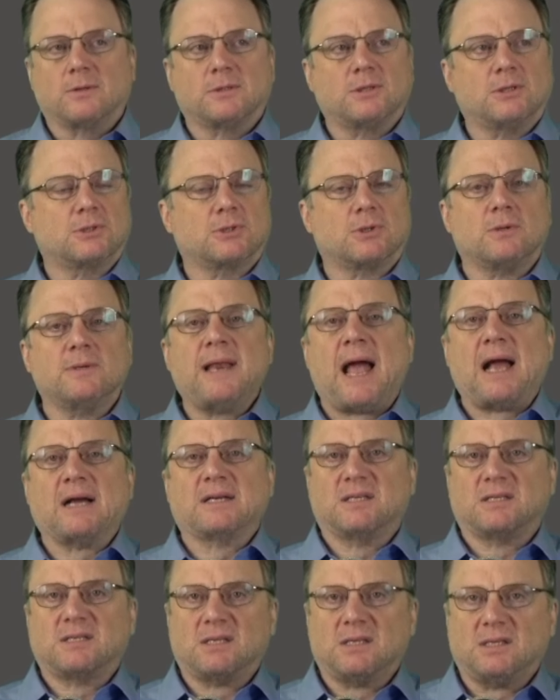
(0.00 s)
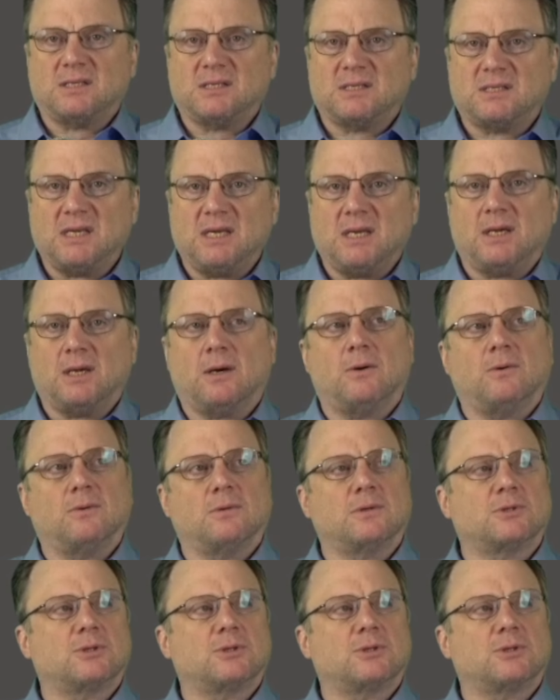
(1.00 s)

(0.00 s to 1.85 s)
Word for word: There's a certain access to the CEO.